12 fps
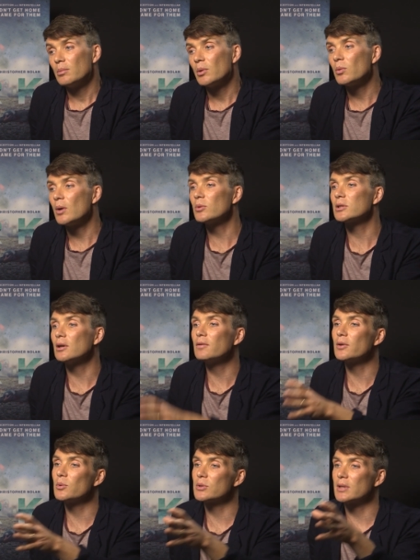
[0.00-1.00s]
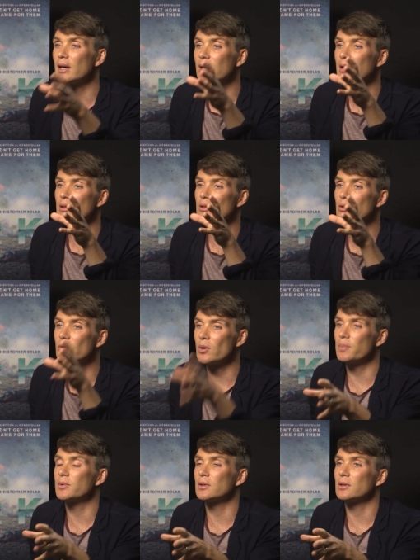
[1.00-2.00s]
but what was lovely was that in the
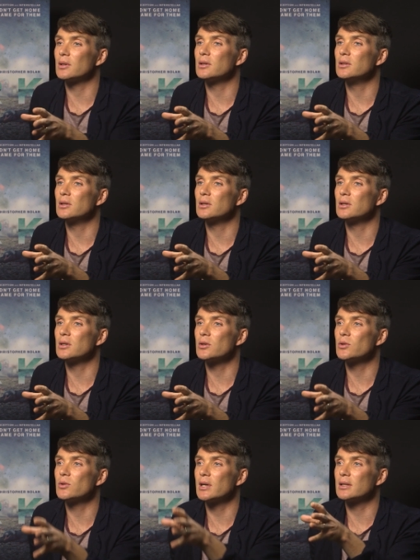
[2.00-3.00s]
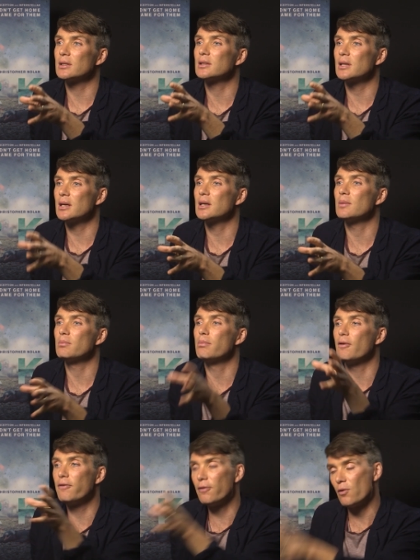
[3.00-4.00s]
script, you get to see him
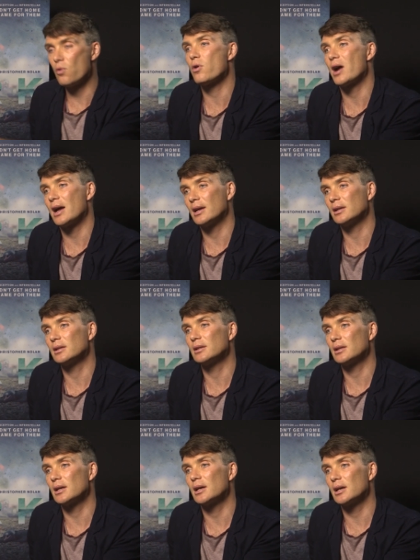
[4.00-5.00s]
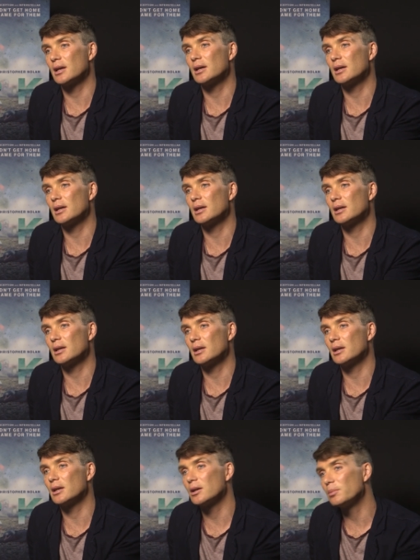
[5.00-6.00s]
beforehand,
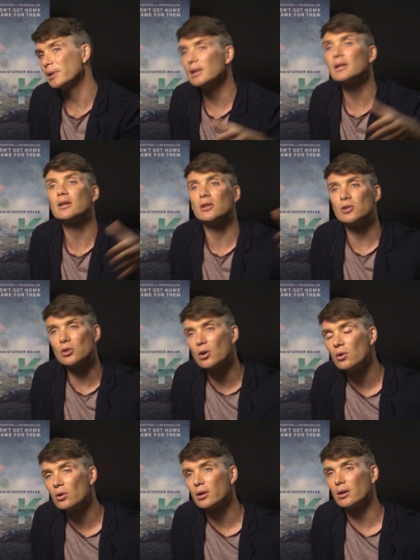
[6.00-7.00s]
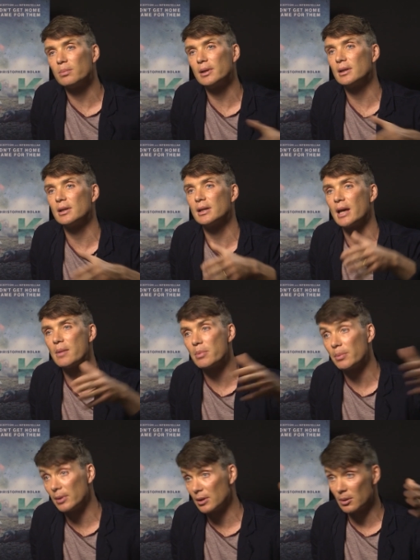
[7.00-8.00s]
completely in control and completely
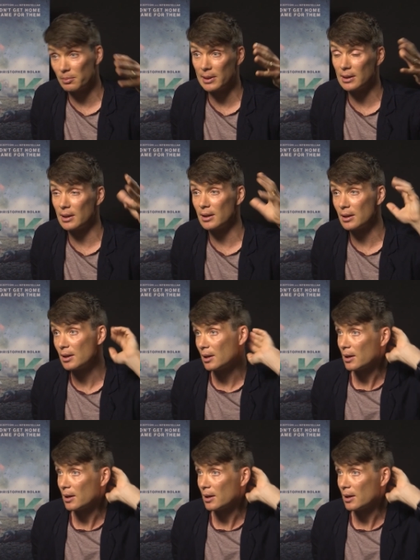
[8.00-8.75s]
capable and completely